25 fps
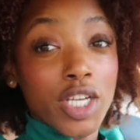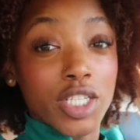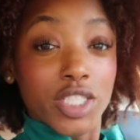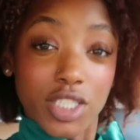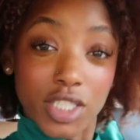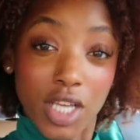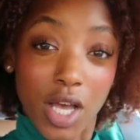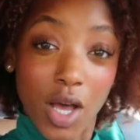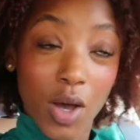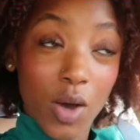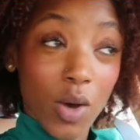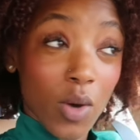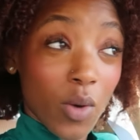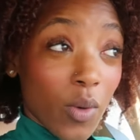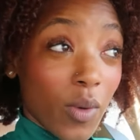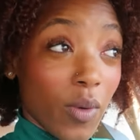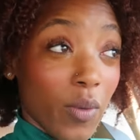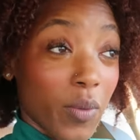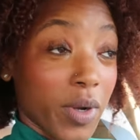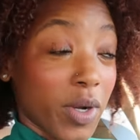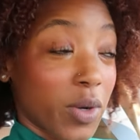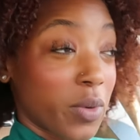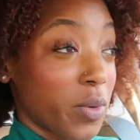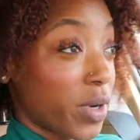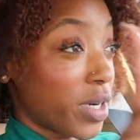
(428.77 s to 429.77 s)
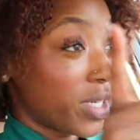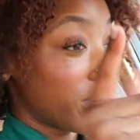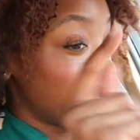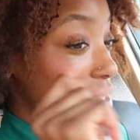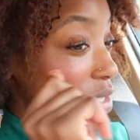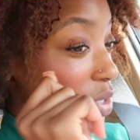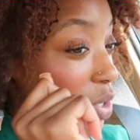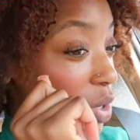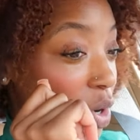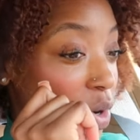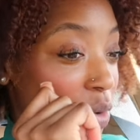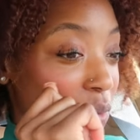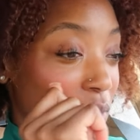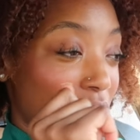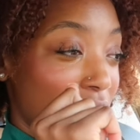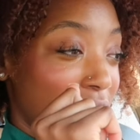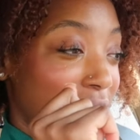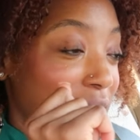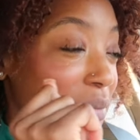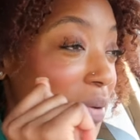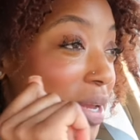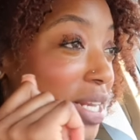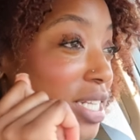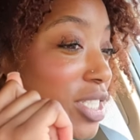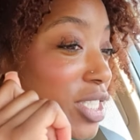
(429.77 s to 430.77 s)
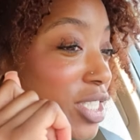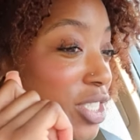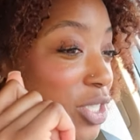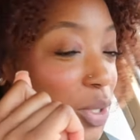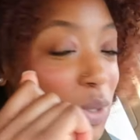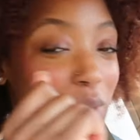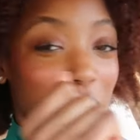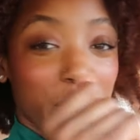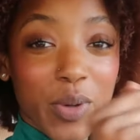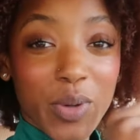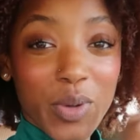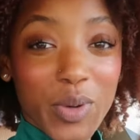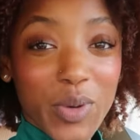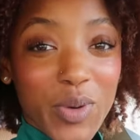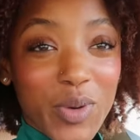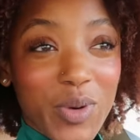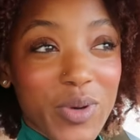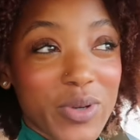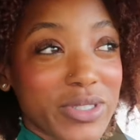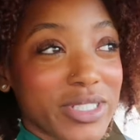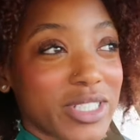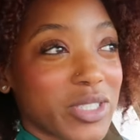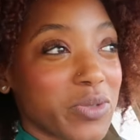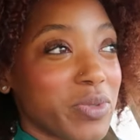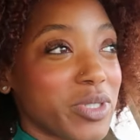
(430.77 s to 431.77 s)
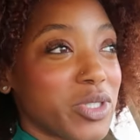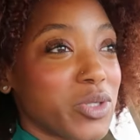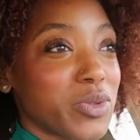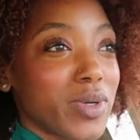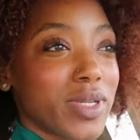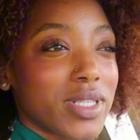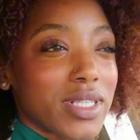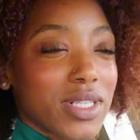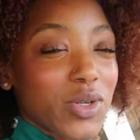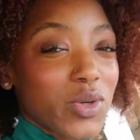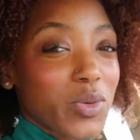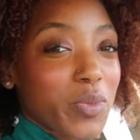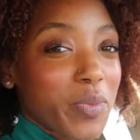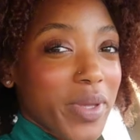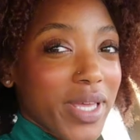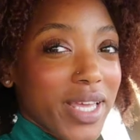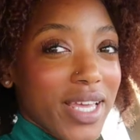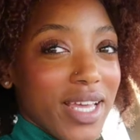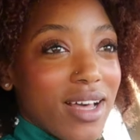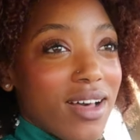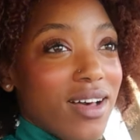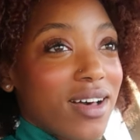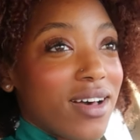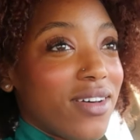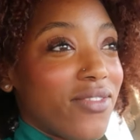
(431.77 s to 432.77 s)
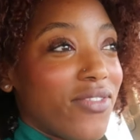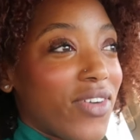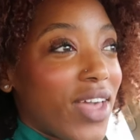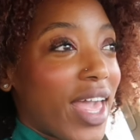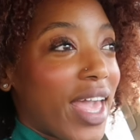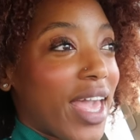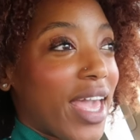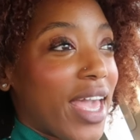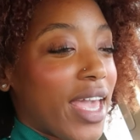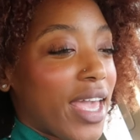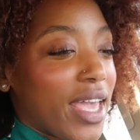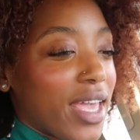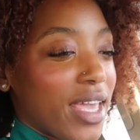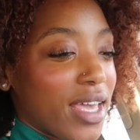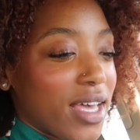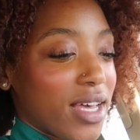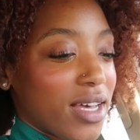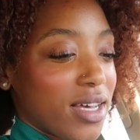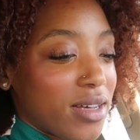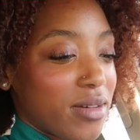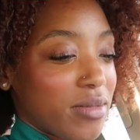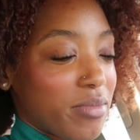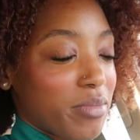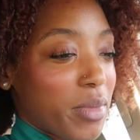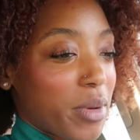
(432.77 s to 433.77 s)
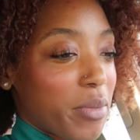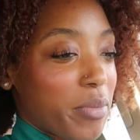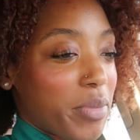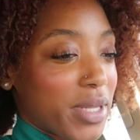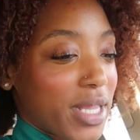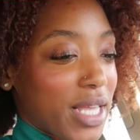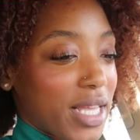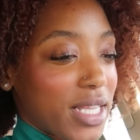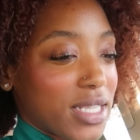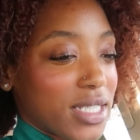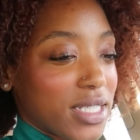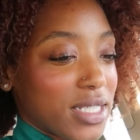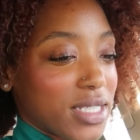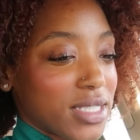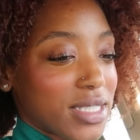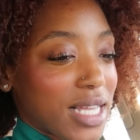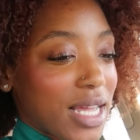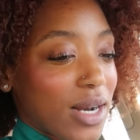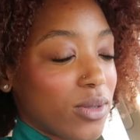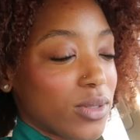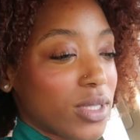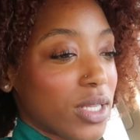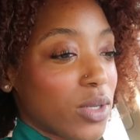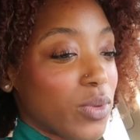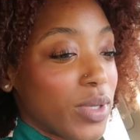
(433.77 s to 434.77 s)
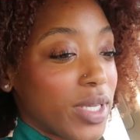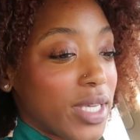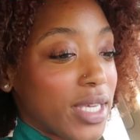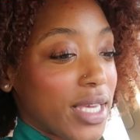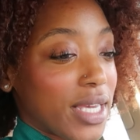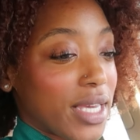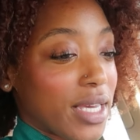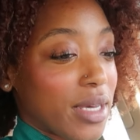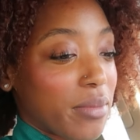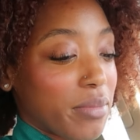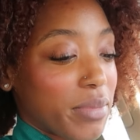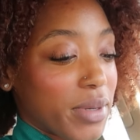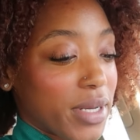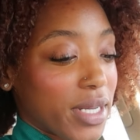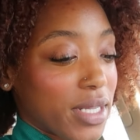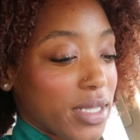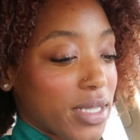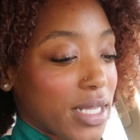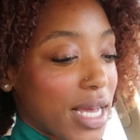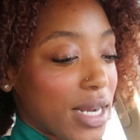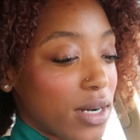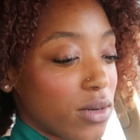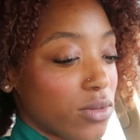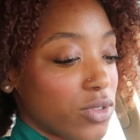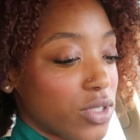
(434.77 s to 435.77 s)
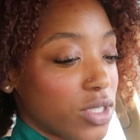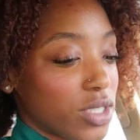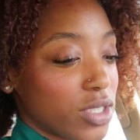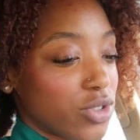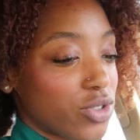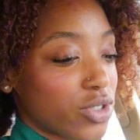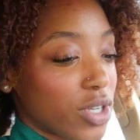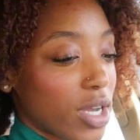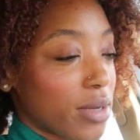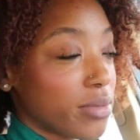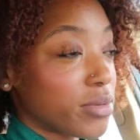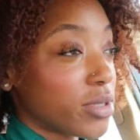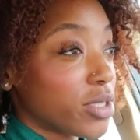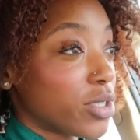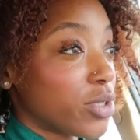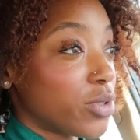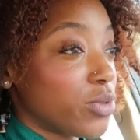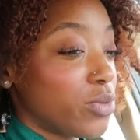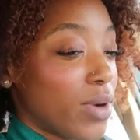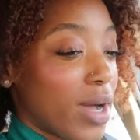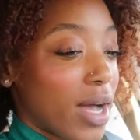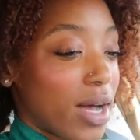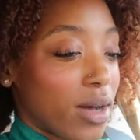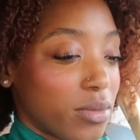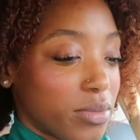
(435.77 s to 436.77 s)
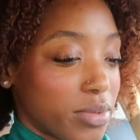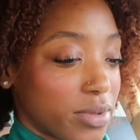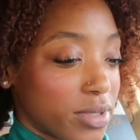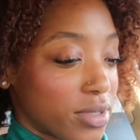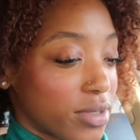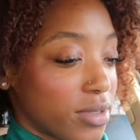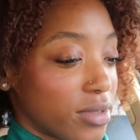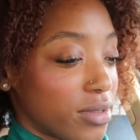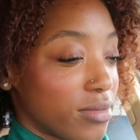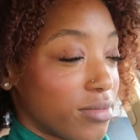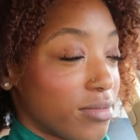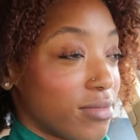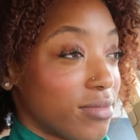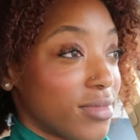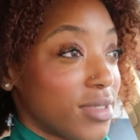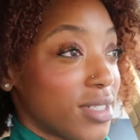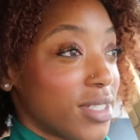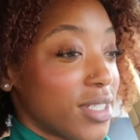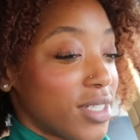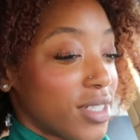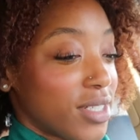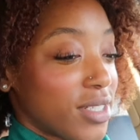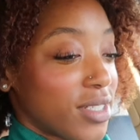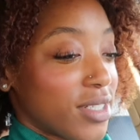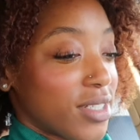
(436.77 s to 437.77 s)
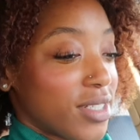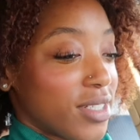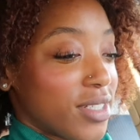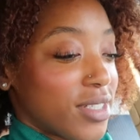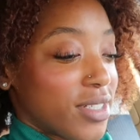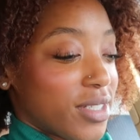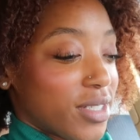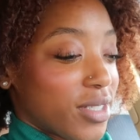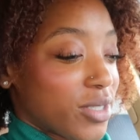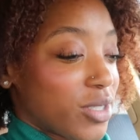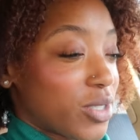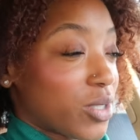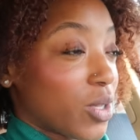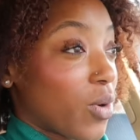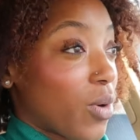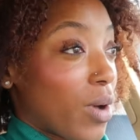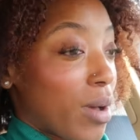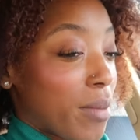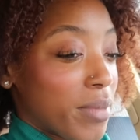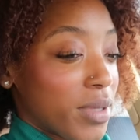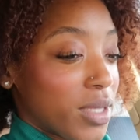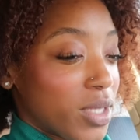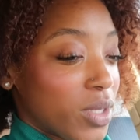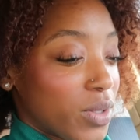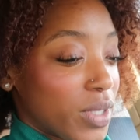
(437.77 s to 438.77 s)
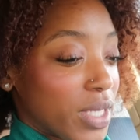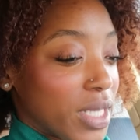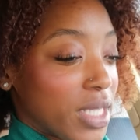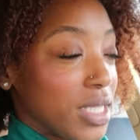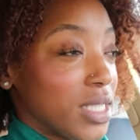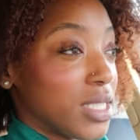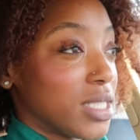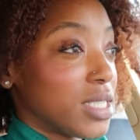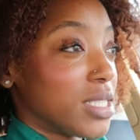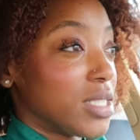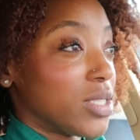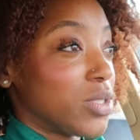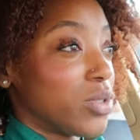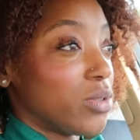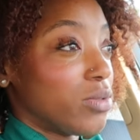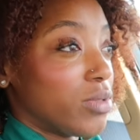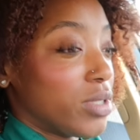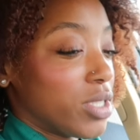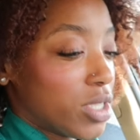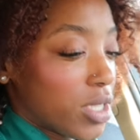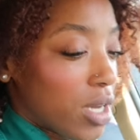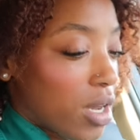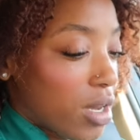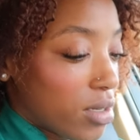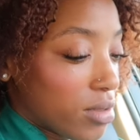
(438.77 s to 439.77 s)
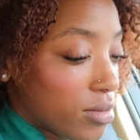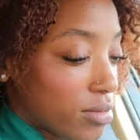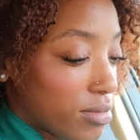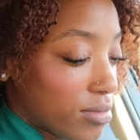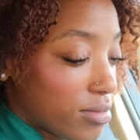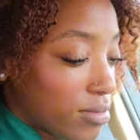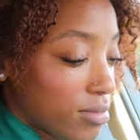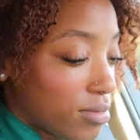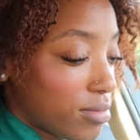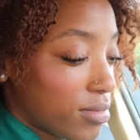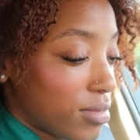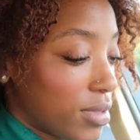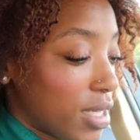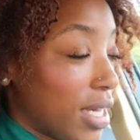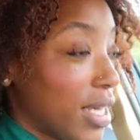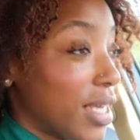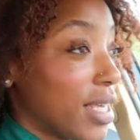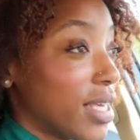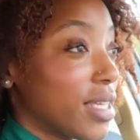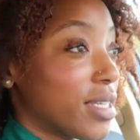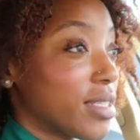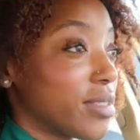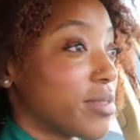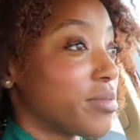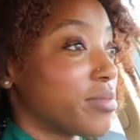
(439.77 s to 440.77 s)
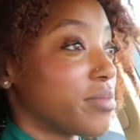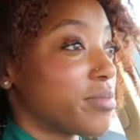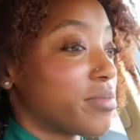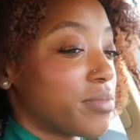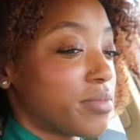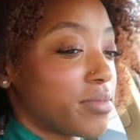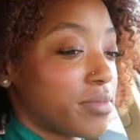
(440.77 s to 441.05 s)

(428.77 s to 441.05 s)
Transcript: So we're going to school. We're on our way to school. Should we do a little bit of a playlist? I don't think we can, but Lotto just dropped her new album. So I'm gonna low-key listen to it with y'all again.